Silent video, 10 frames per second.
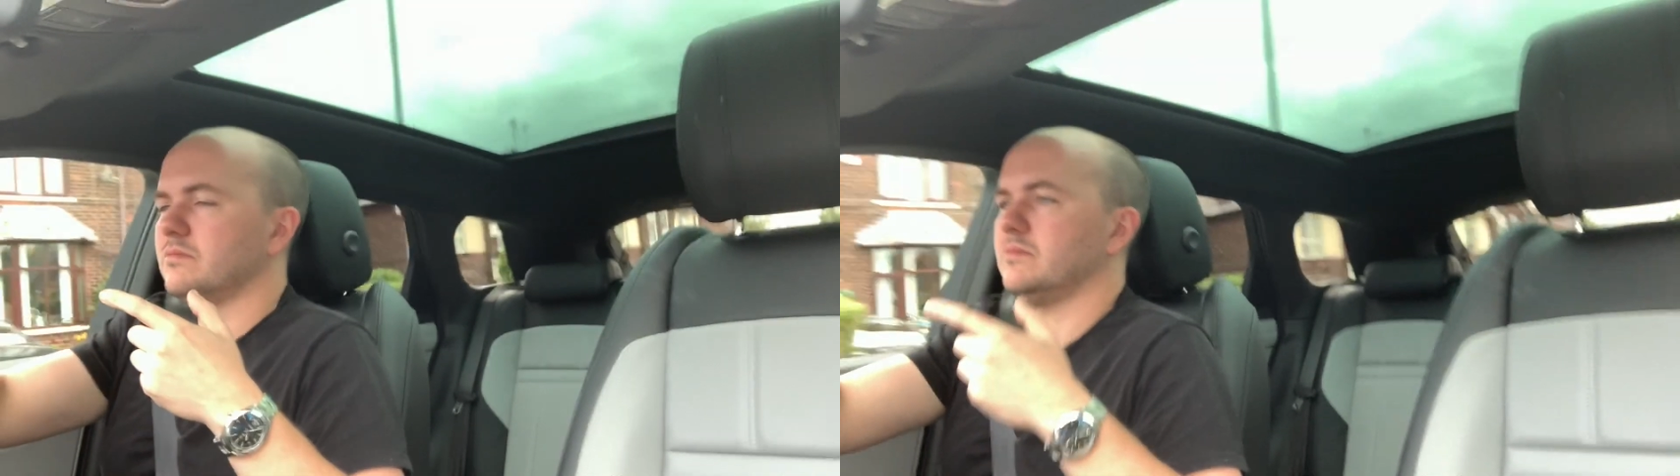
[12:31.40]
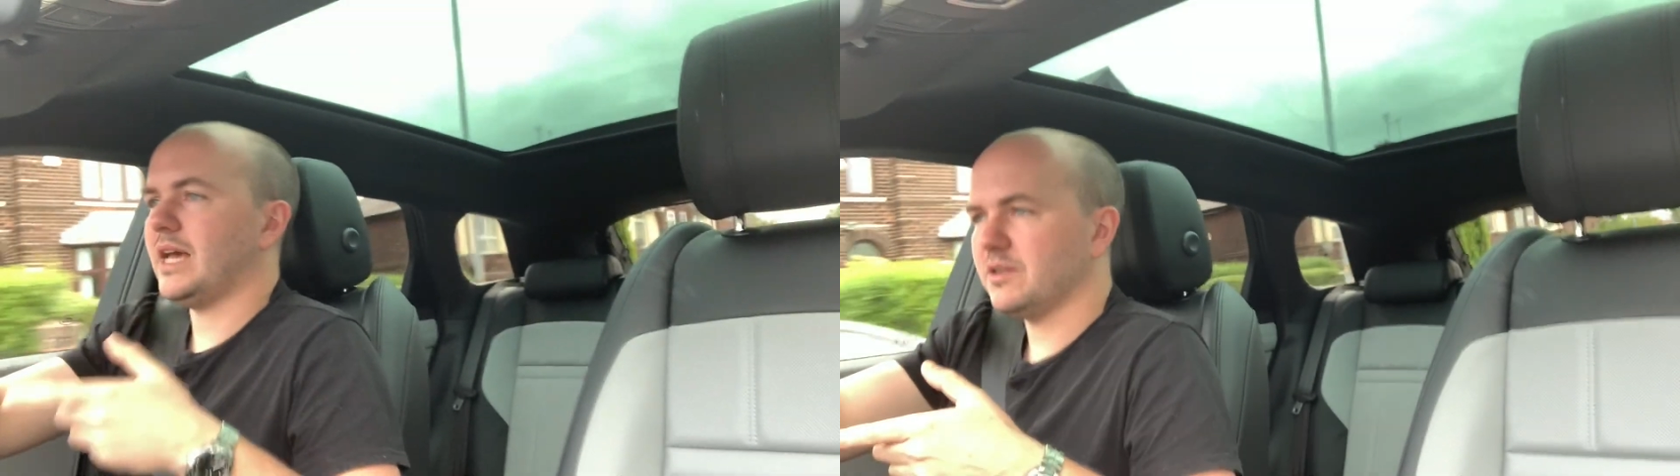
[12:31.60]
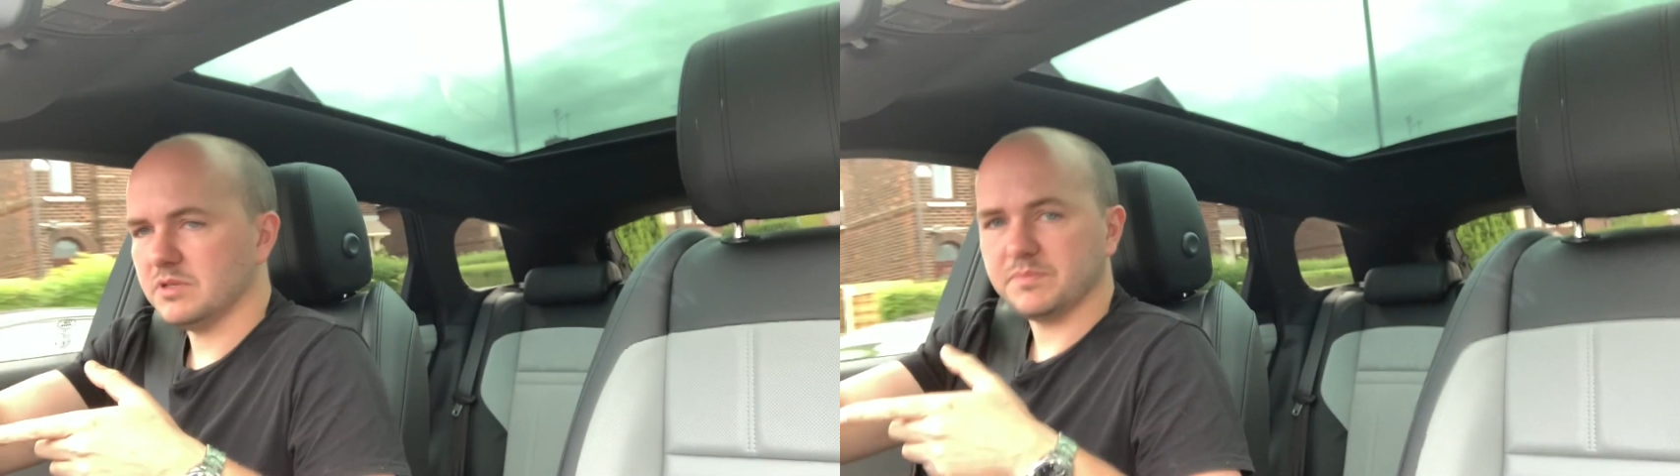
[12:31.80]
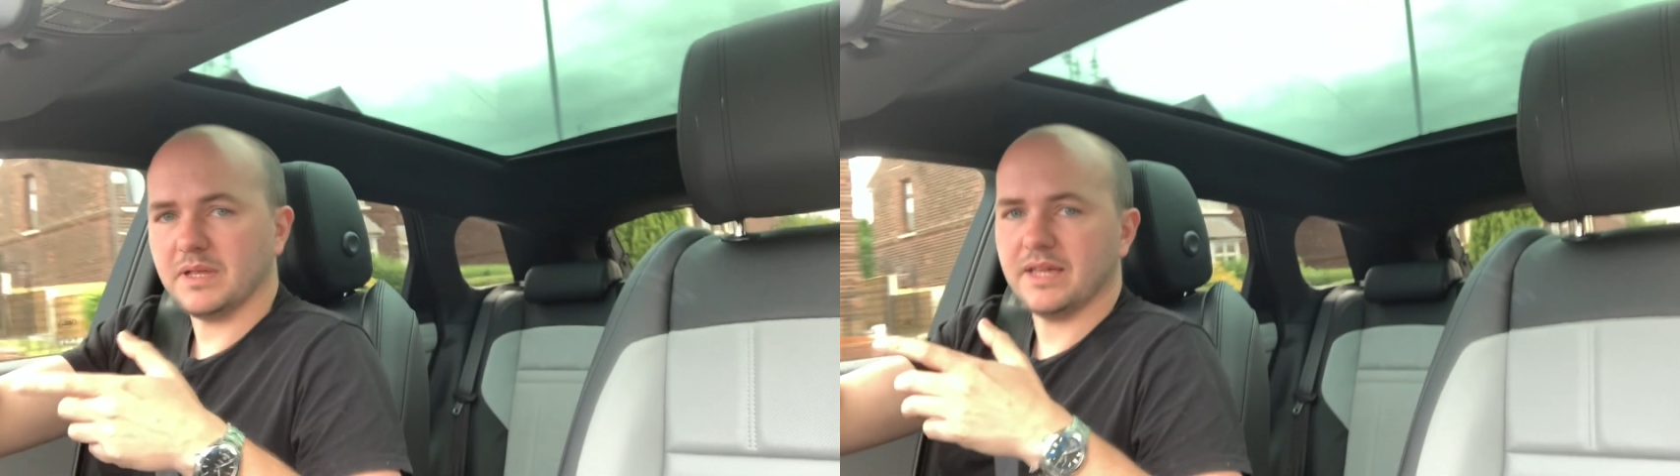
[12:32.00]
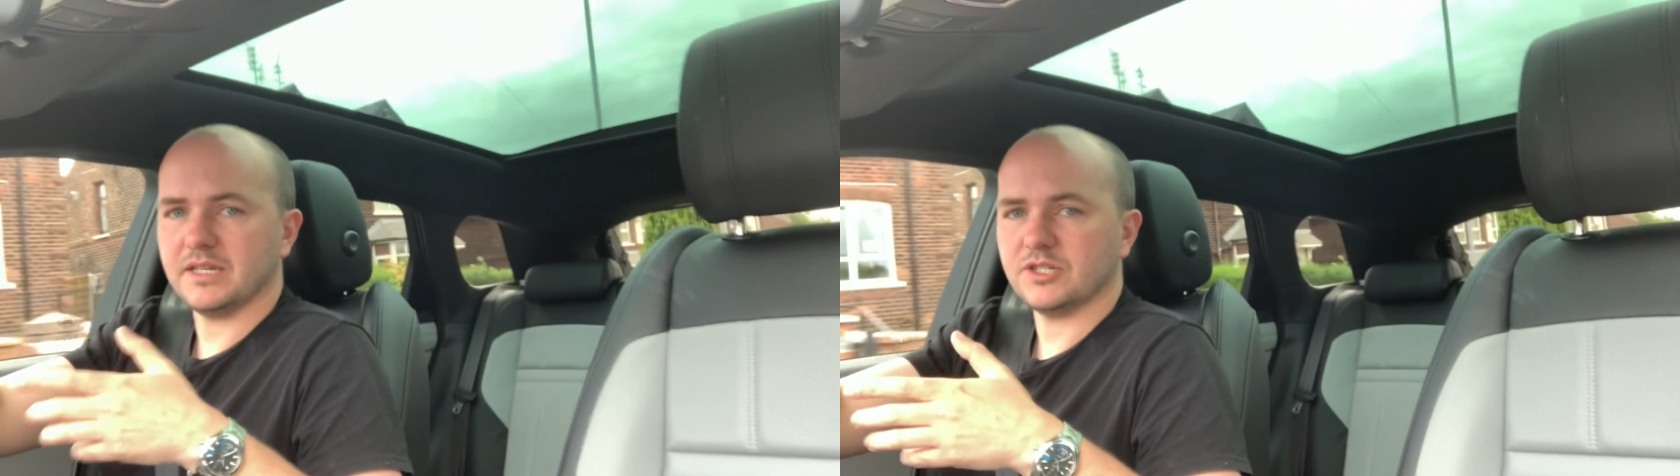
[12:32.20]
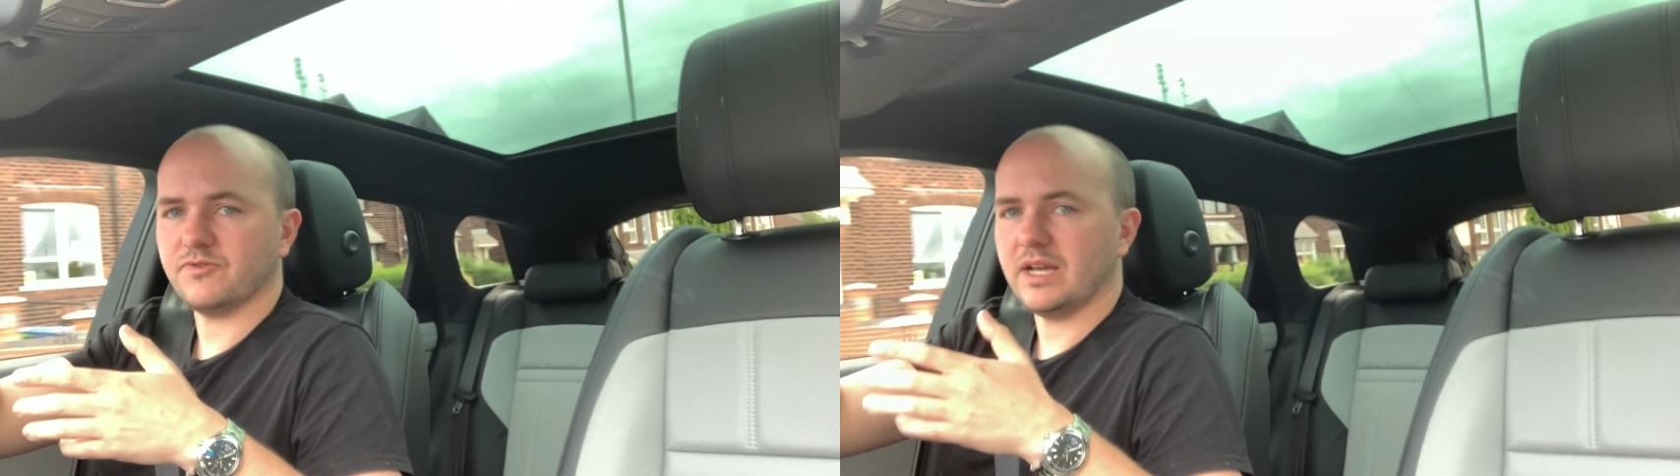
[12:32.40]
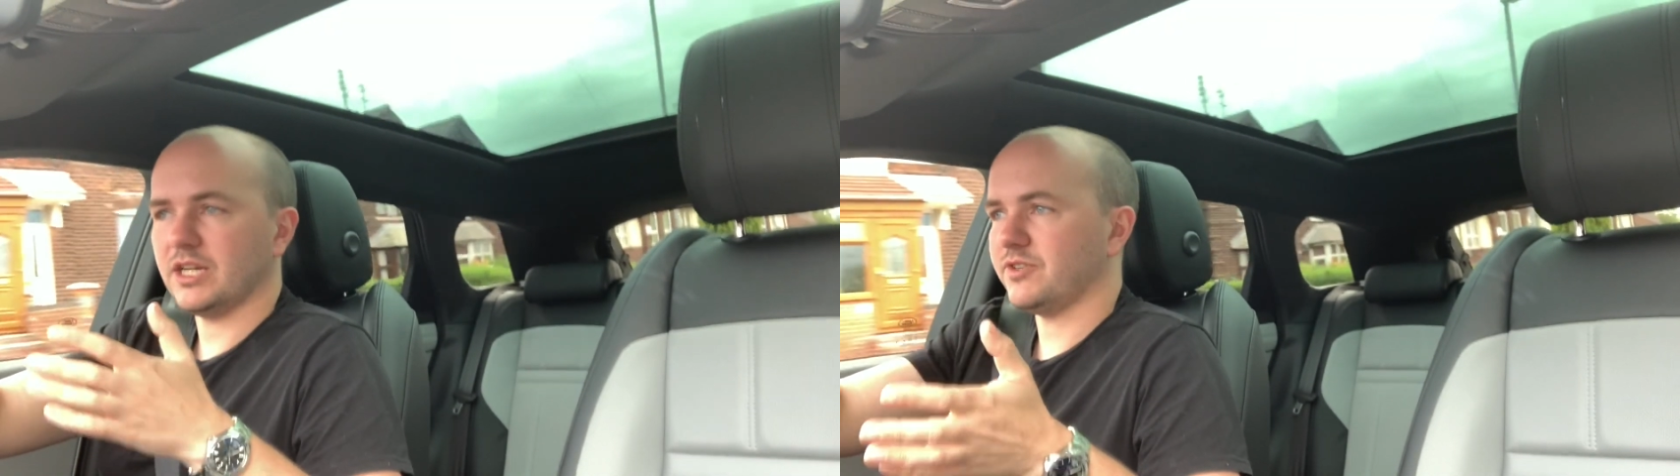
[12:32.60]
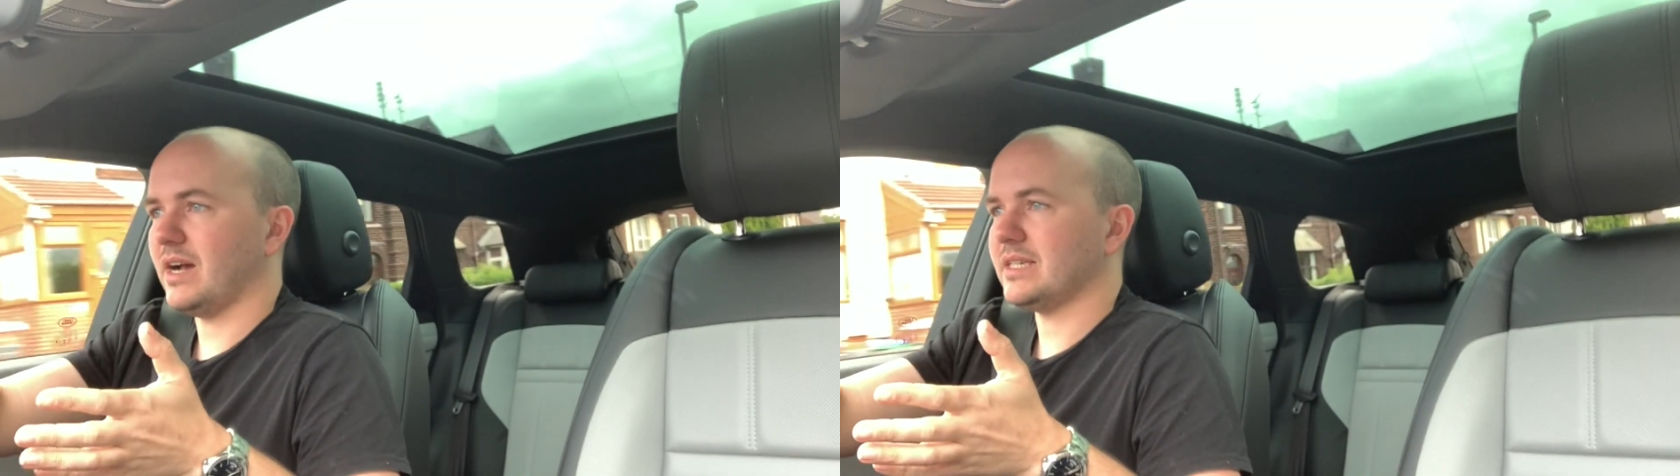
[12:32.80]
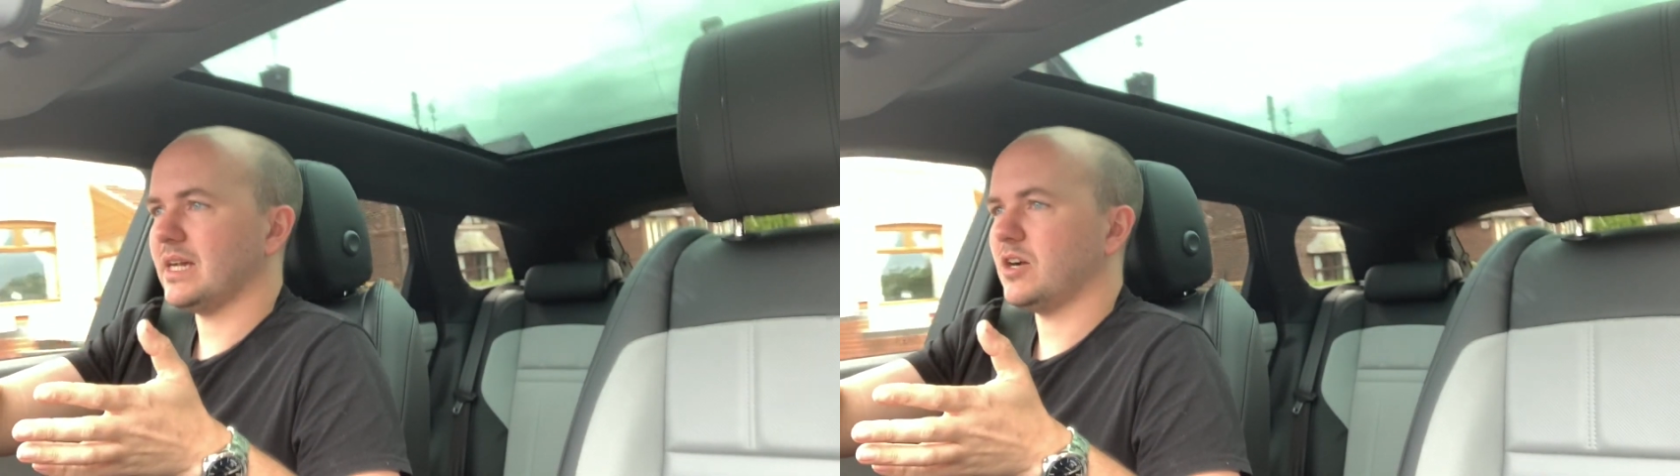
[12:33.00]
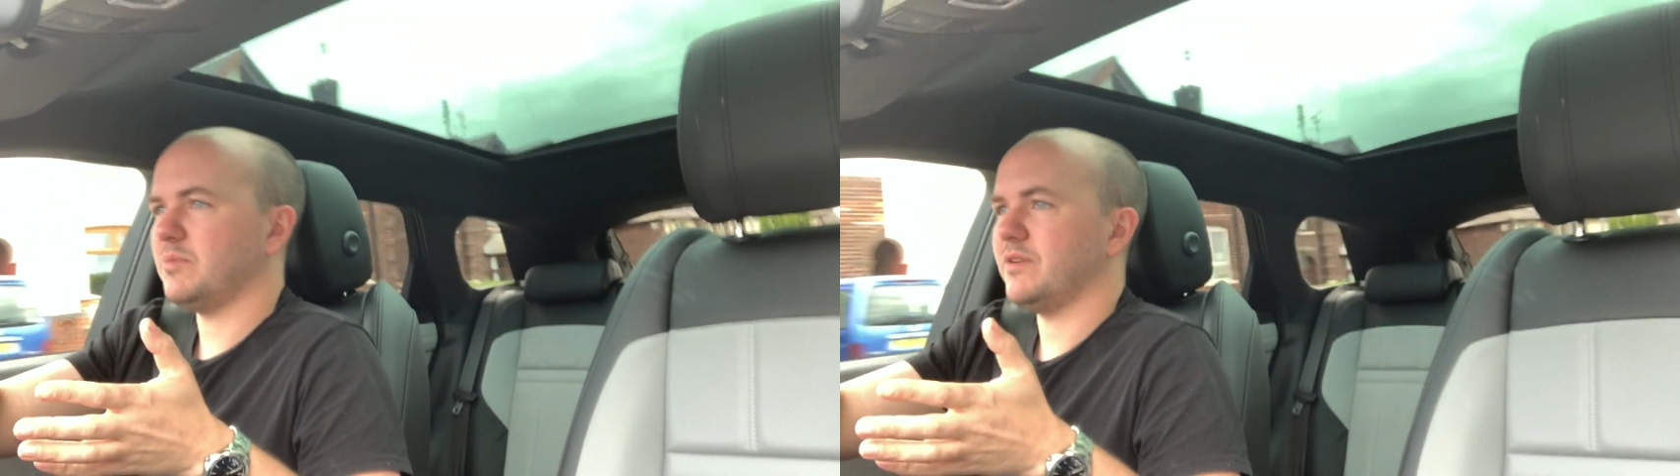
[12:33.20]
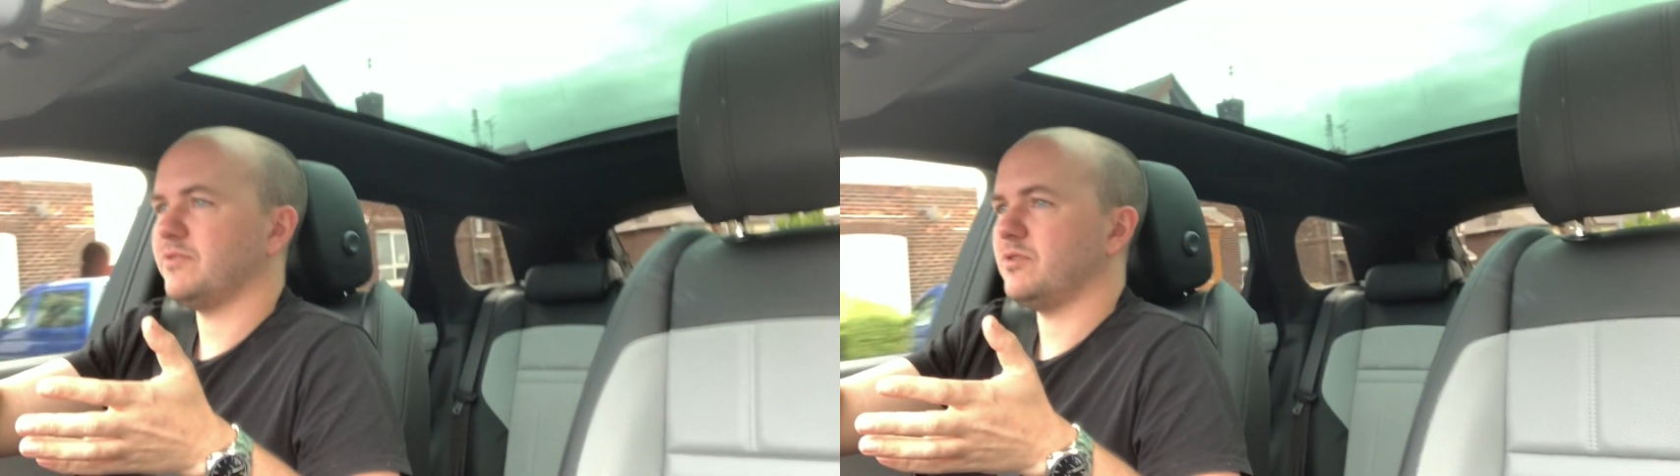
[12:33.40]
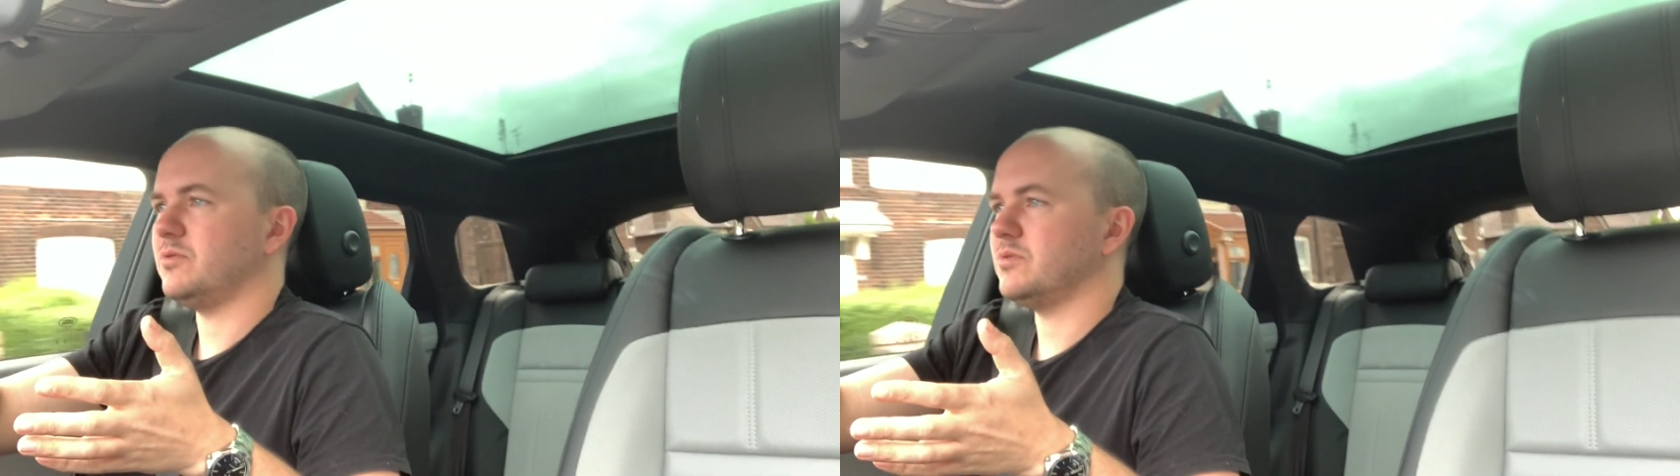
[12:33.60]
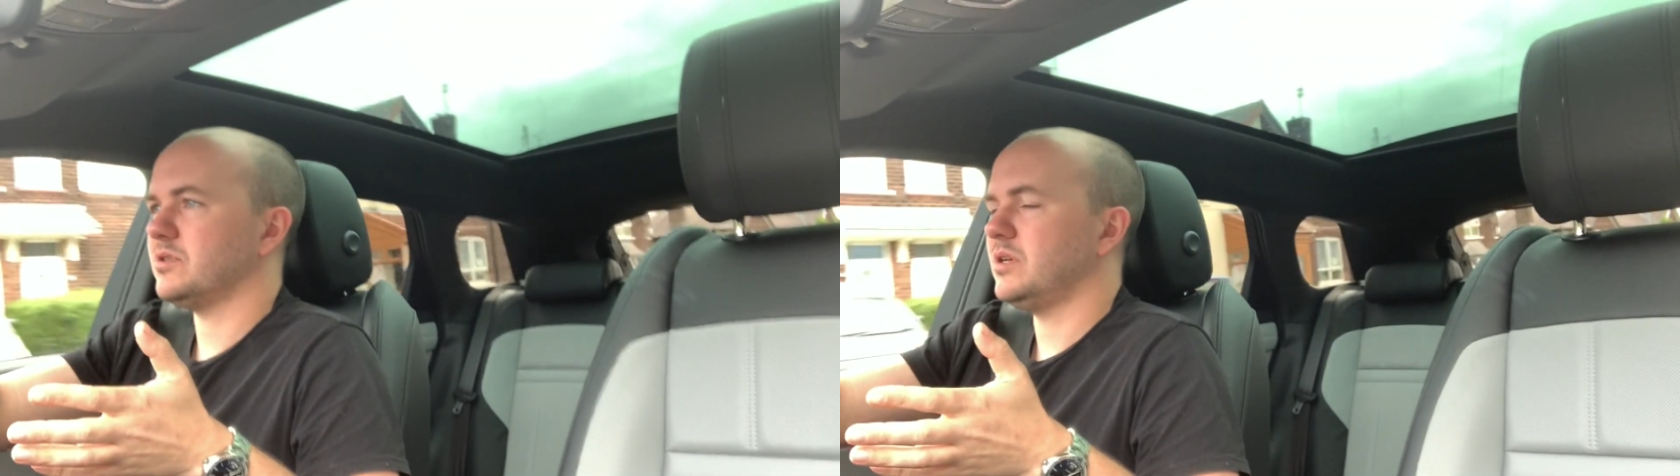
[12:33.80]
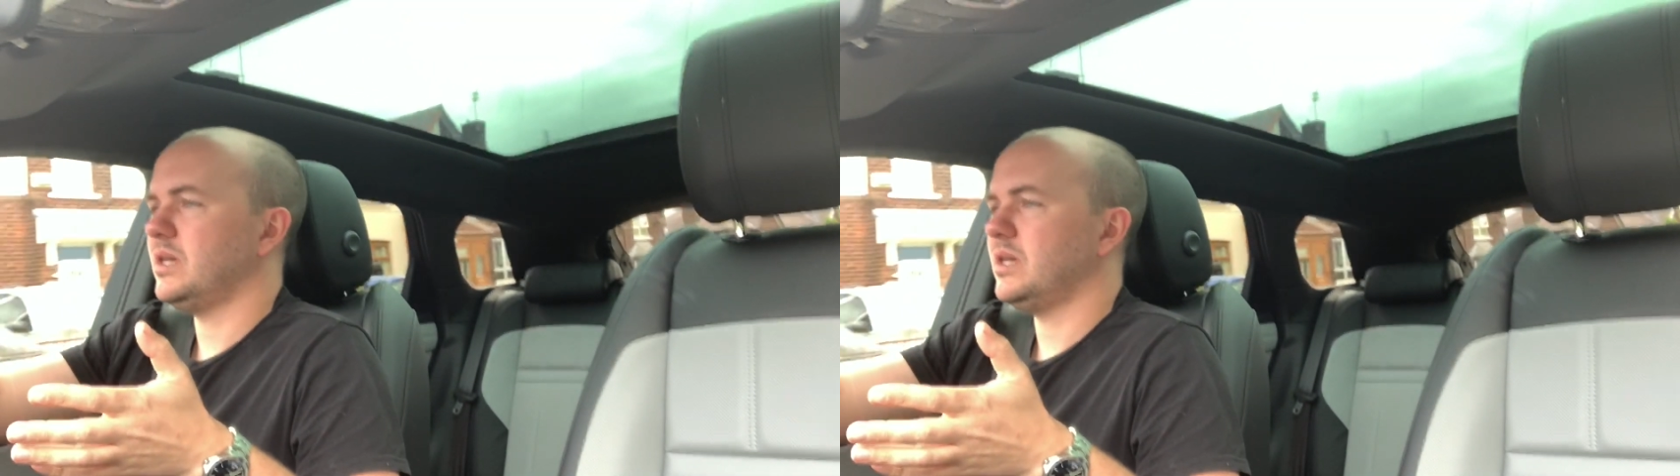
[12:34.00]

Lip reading: head-up display I think is great because your eyes aren't coming off the road.